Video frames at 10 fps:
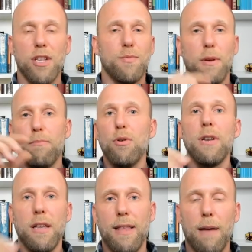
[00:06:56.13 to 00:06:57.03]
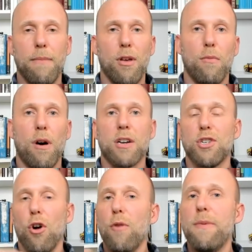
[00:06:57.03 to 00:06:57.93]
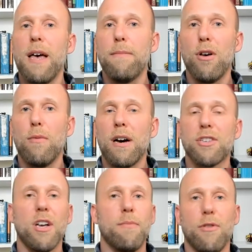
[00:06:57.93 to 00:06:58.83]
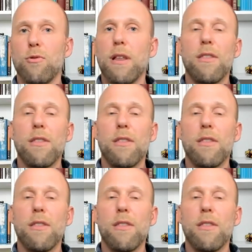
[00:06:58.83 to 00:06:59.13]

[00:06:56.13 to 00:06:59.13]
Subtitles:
It's been put in that mailbox. To open that mailbox up and do